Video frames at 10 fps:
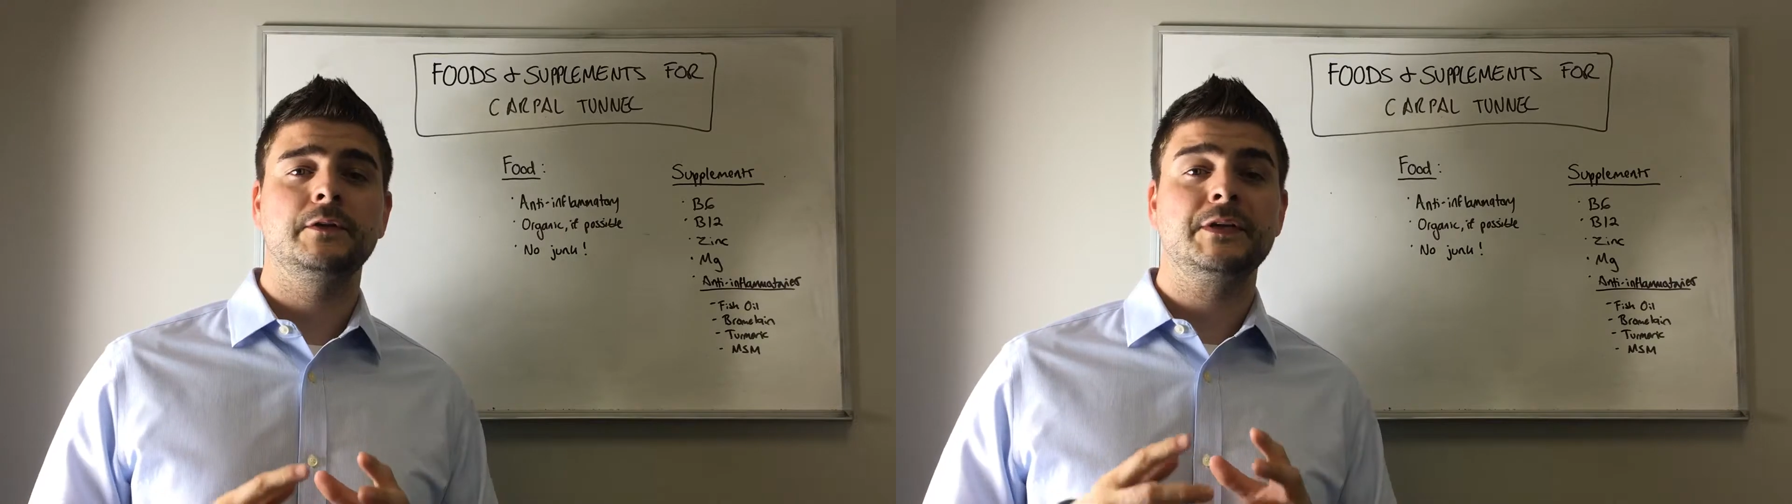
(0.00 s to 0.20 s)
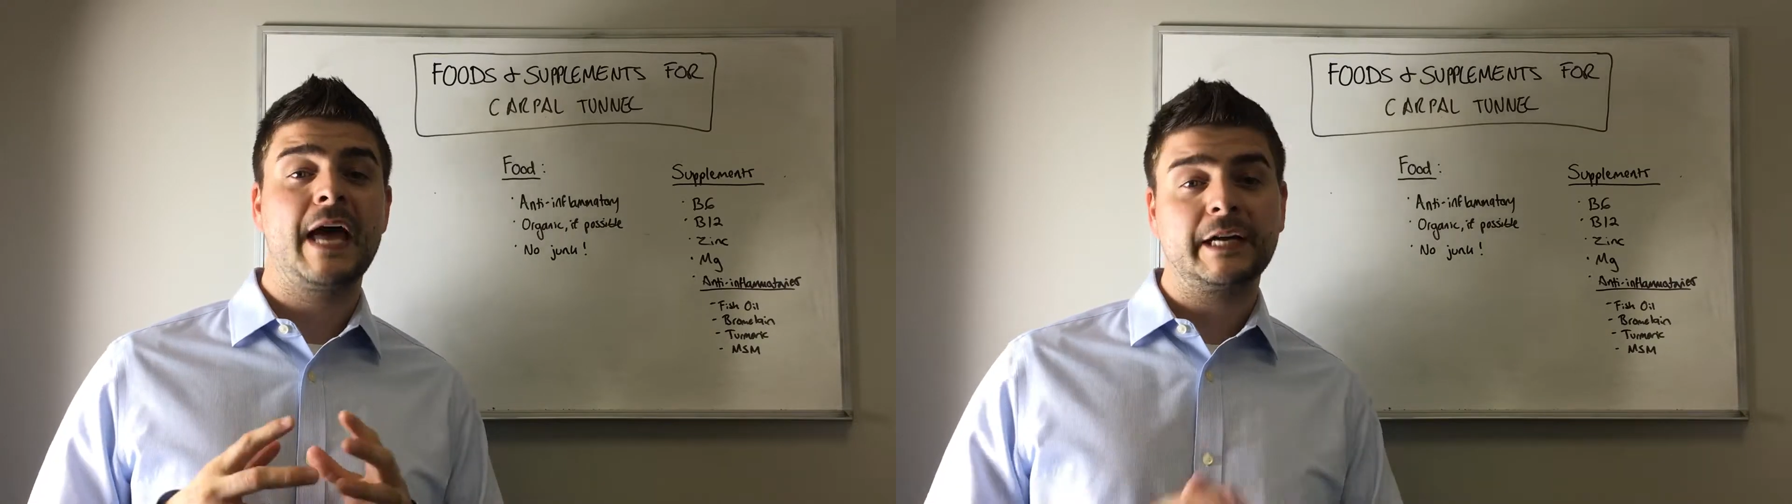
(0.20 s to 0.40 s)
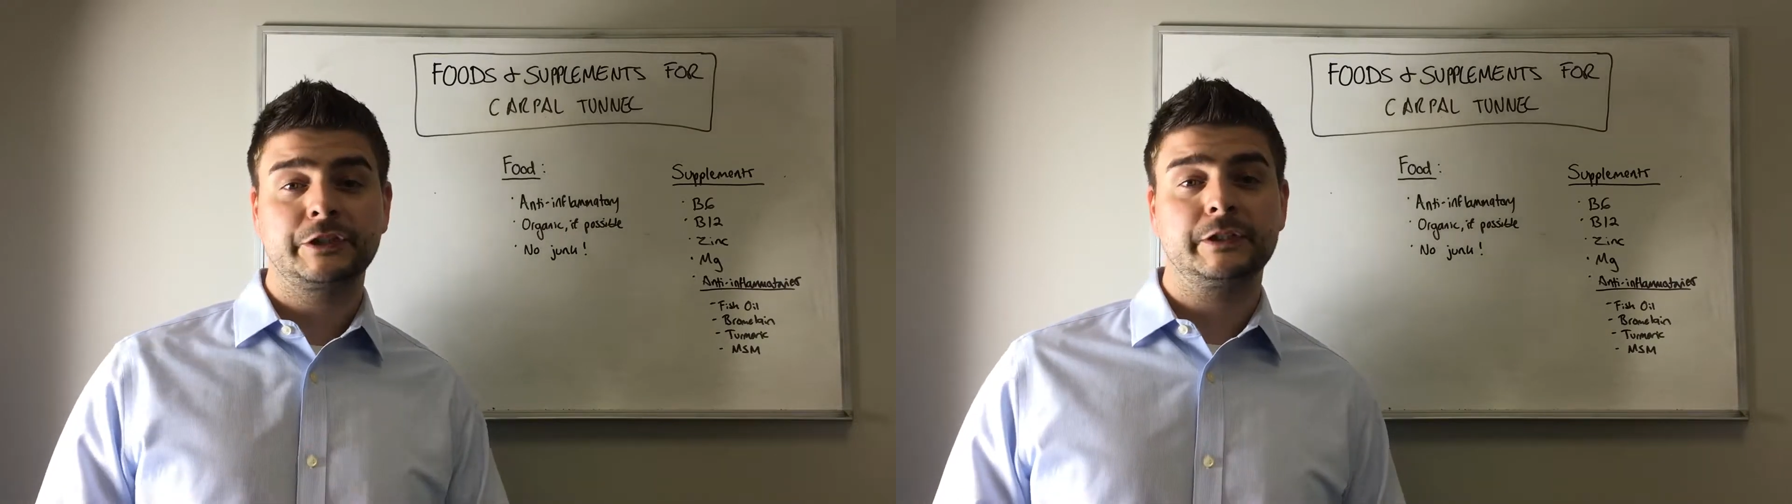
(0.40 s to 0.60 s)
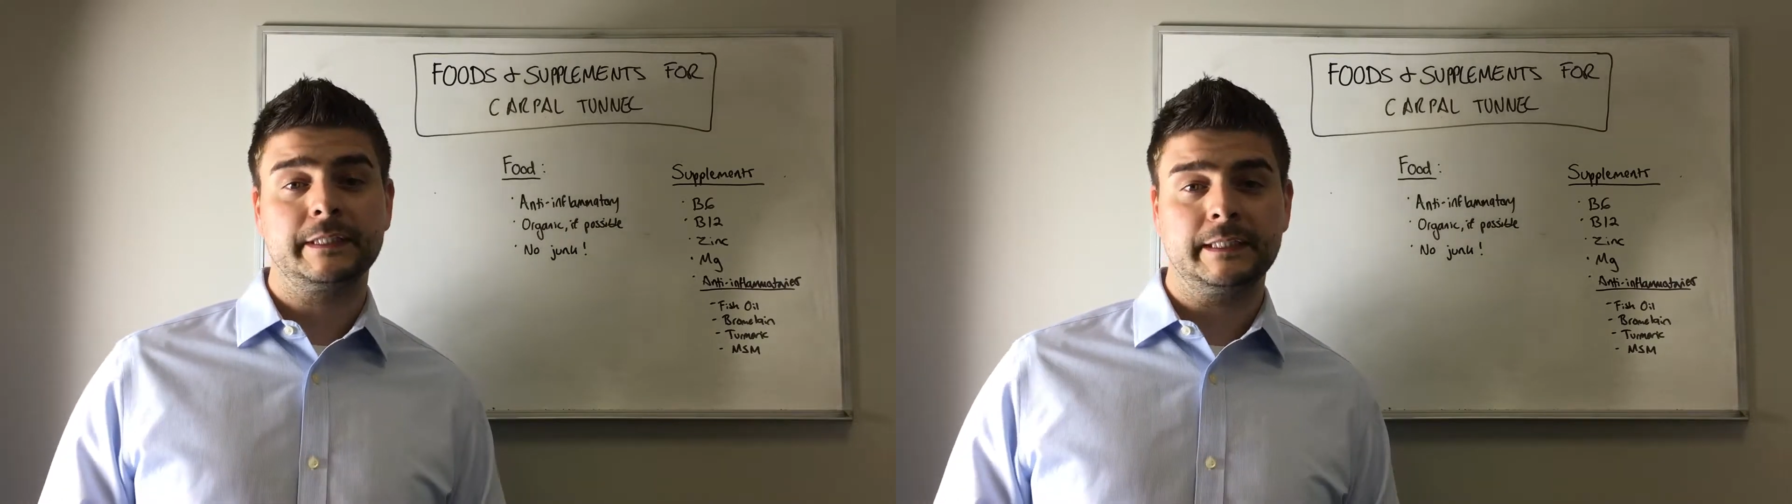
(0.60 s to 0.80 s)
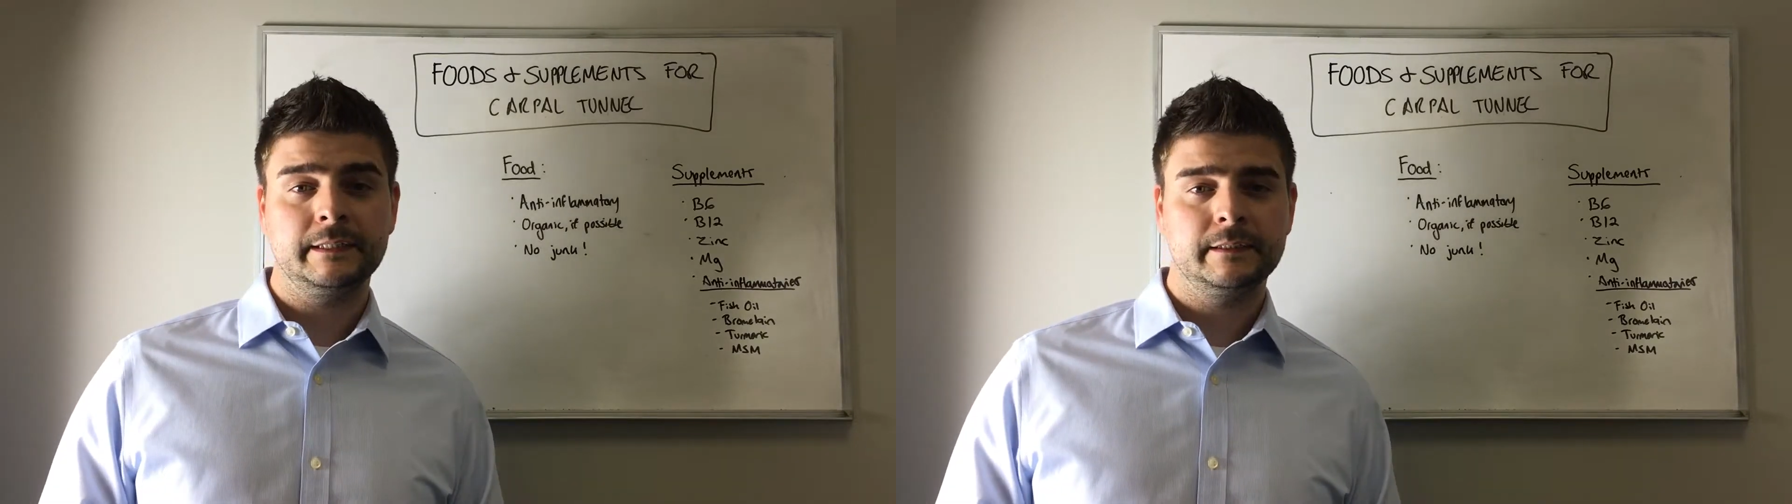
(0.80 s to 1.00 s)

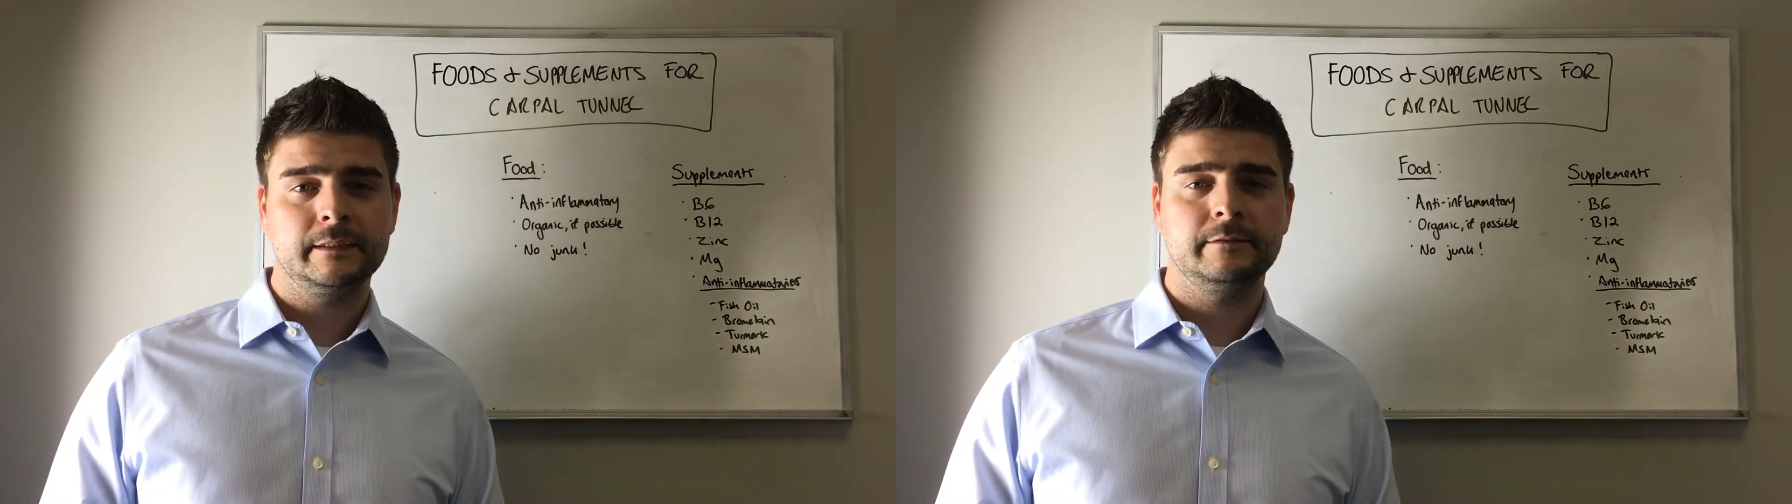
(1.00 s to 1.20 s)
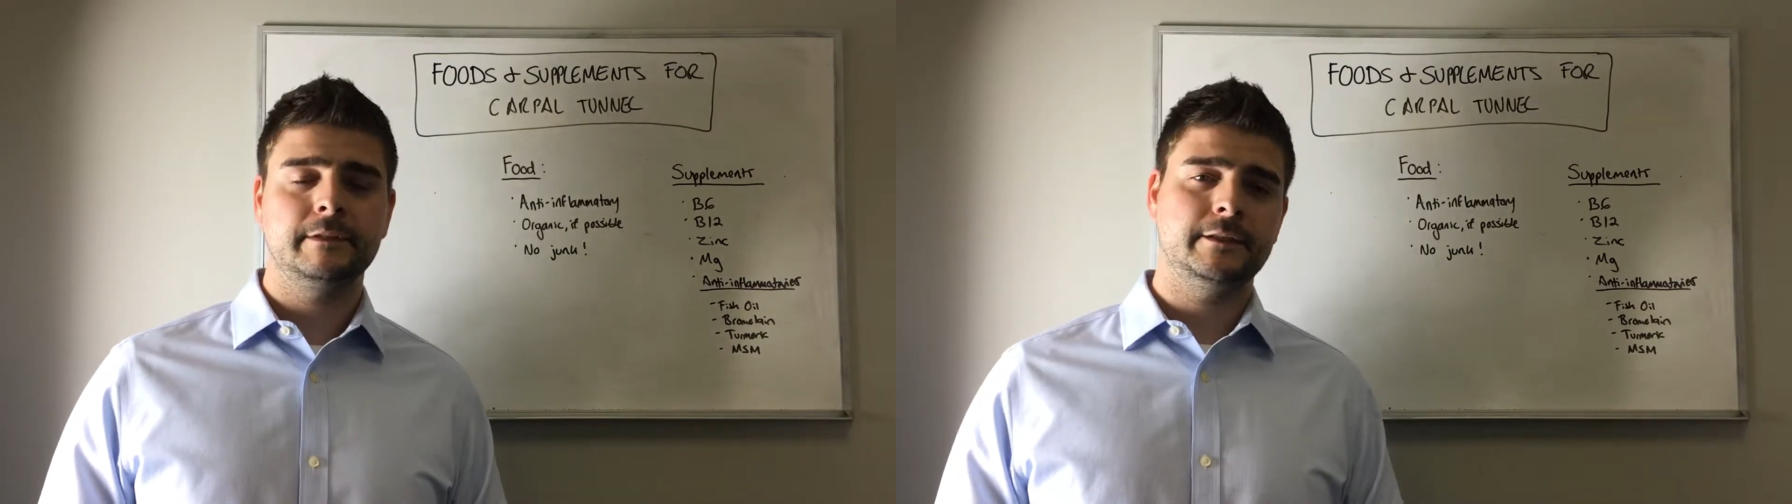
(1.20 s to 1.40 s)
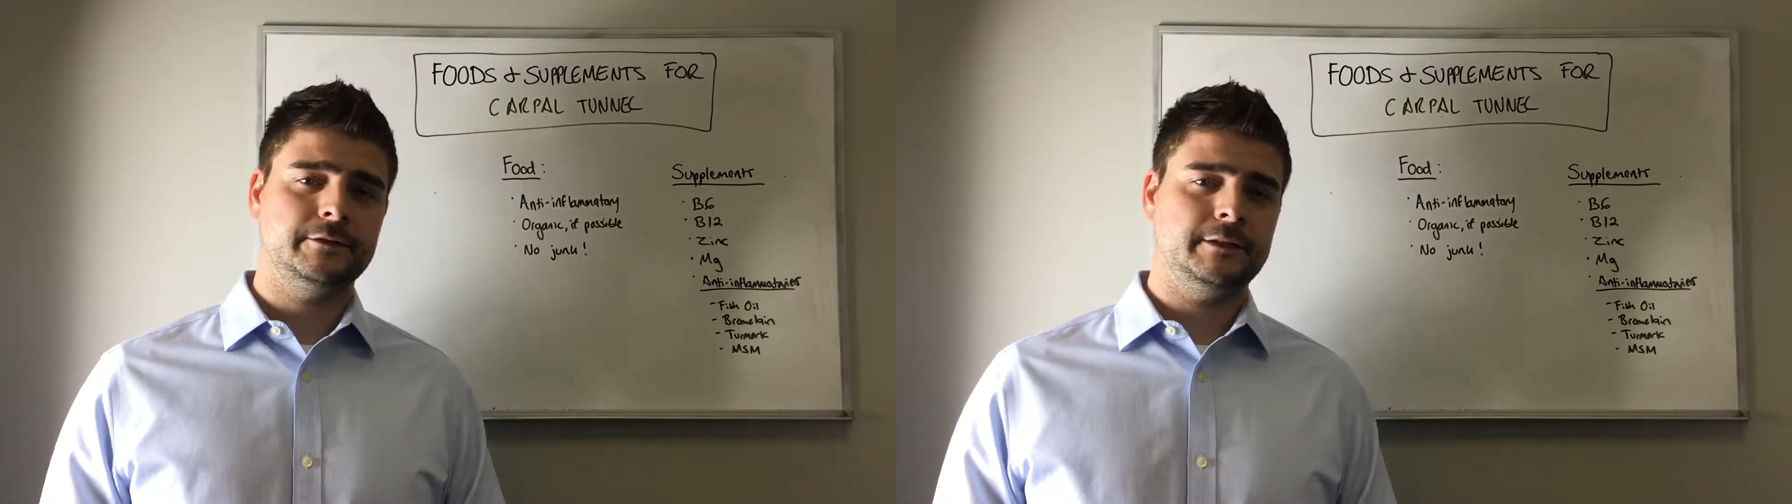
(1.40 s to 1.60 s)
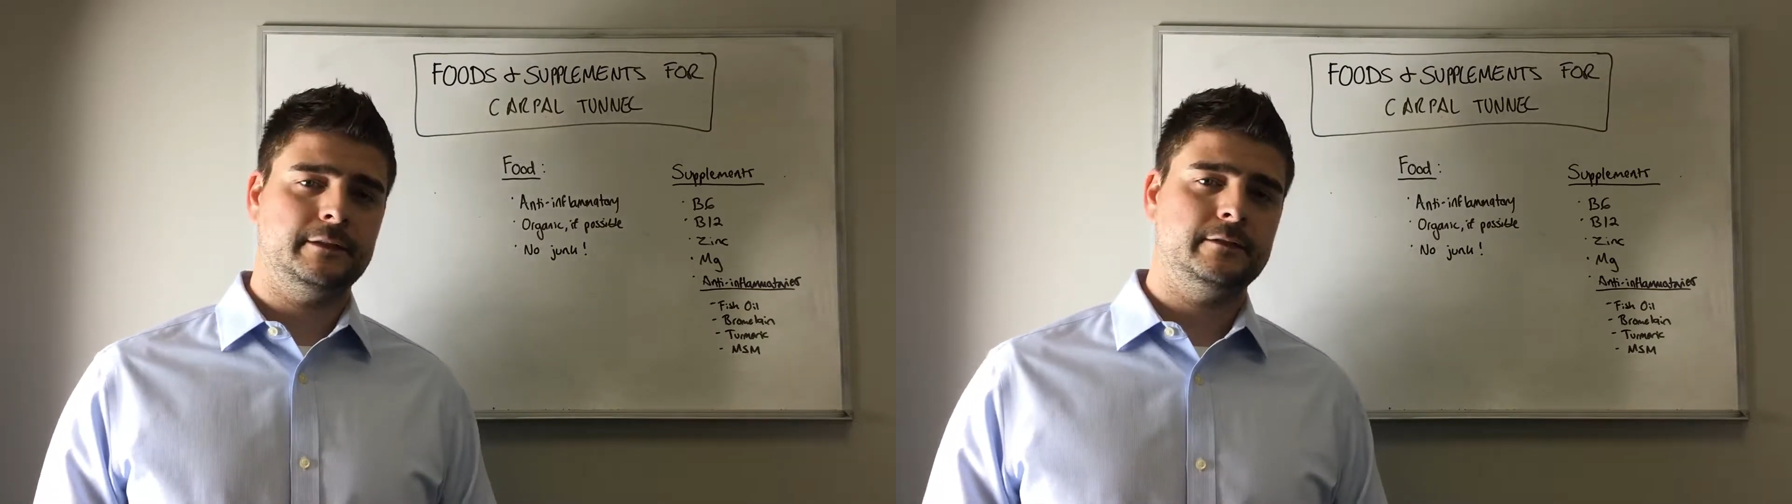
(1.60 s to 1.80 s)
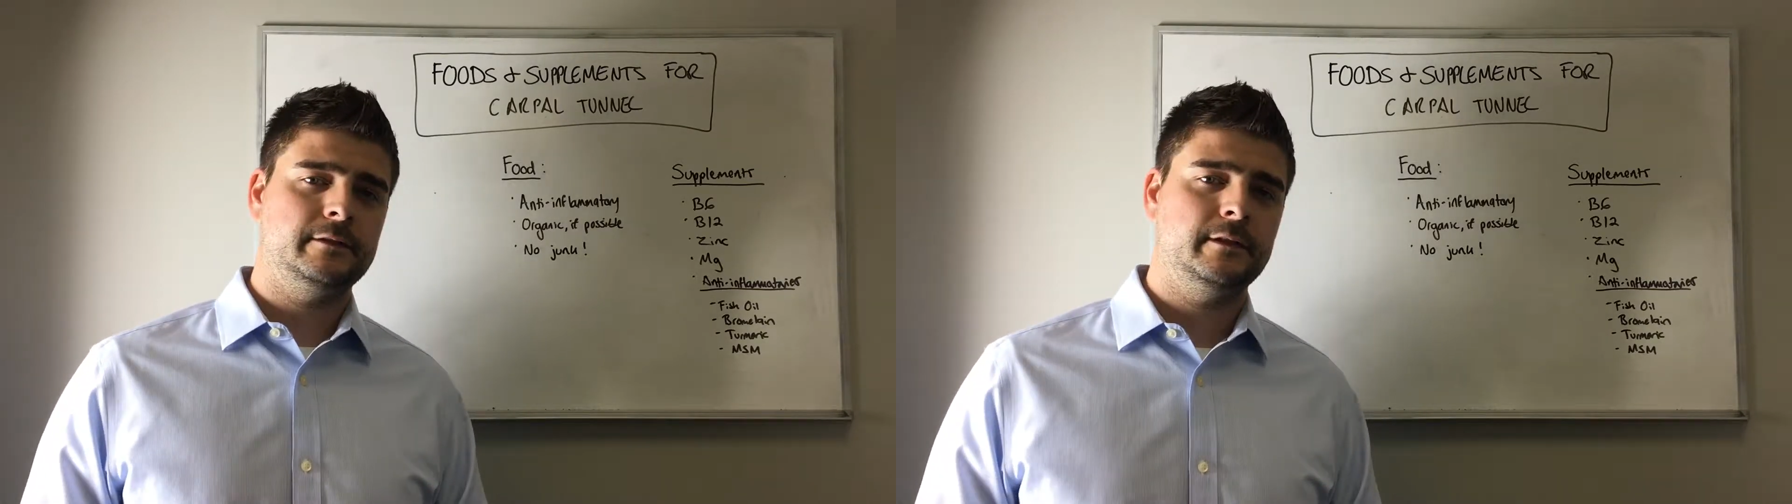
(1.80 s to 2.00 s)
Naturally video
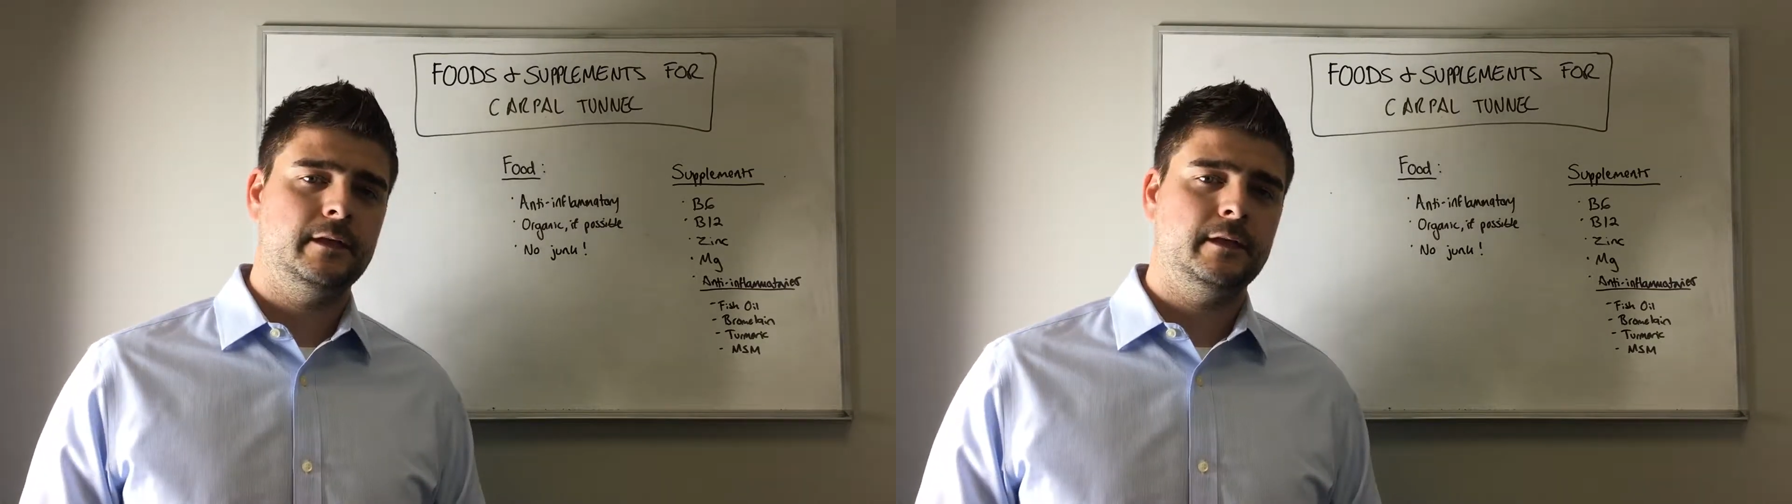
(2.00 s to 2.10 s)
series.